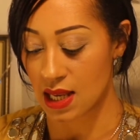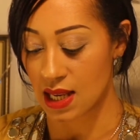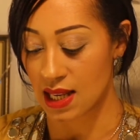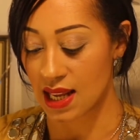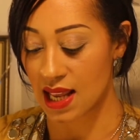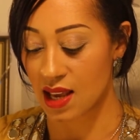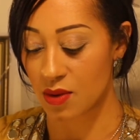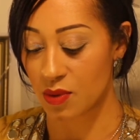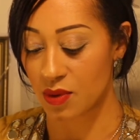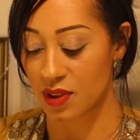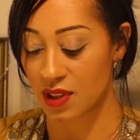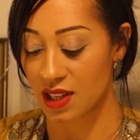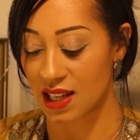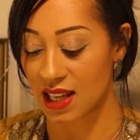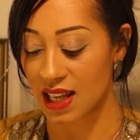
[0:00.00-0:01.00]
Now,
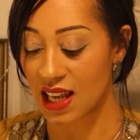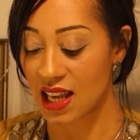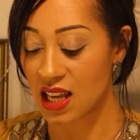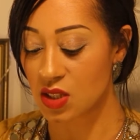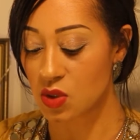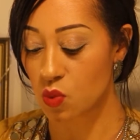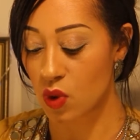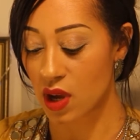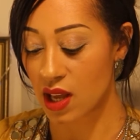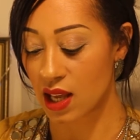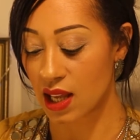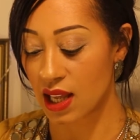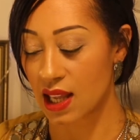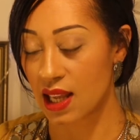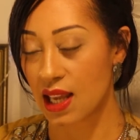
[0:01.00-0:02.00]
here's
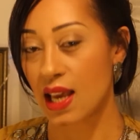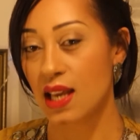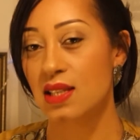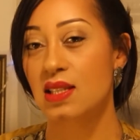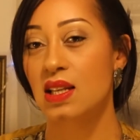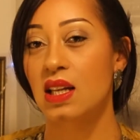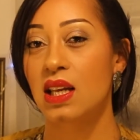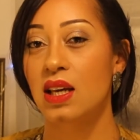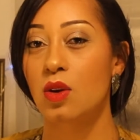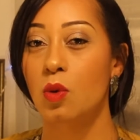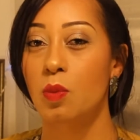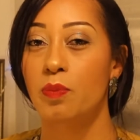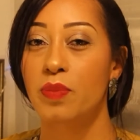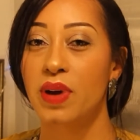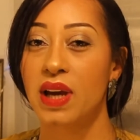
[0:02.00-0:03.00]
where it gets a
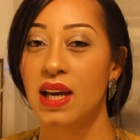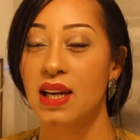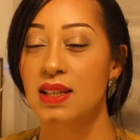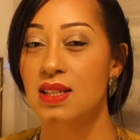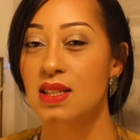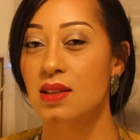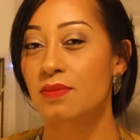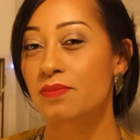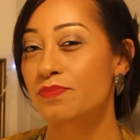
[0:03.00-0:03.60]
little bit